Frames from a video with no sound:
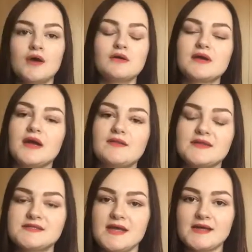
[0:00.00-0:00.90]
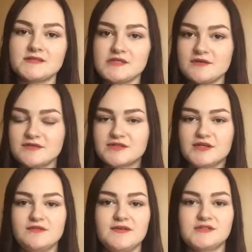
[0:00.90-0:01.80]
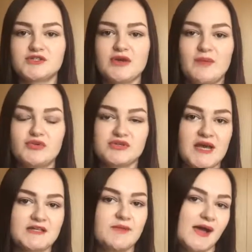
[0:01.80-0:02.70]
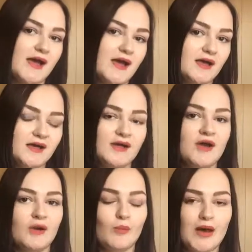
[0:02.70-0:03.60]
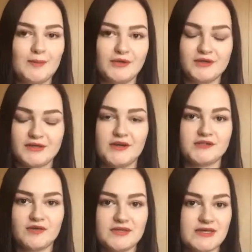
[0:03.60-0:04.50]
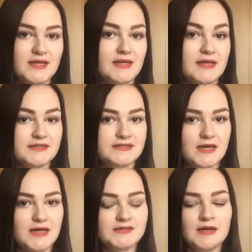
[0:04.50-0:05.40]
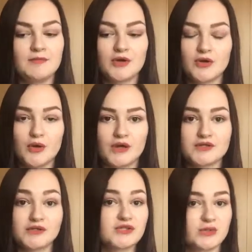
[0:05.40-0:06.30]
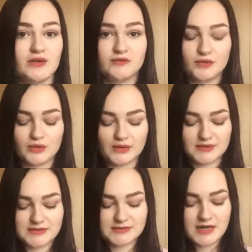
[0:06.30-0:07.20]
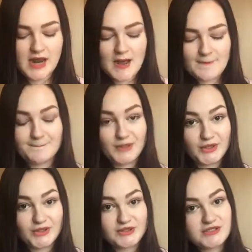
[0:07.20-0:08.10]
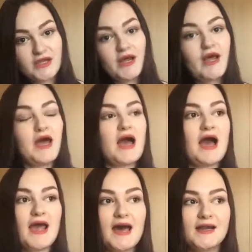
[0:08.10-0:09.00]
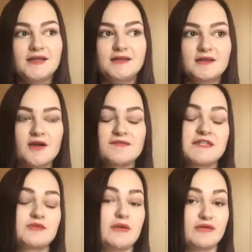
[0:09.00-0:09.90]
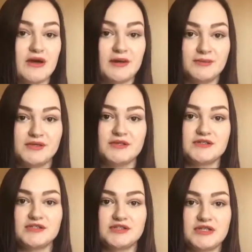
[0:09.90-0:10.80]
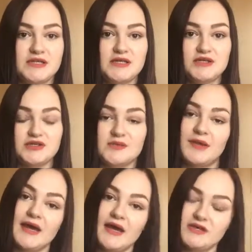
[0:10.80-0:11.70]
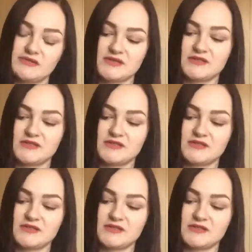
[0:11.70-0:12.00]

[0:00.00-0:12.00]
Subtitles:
Okay, this next lot of stuff is to try and protect my hair while I'm on holiday, because obviously it is dyed. I'm not going until the 12th of August, but I had a little conversation with my gran because she used to be a hairdresser.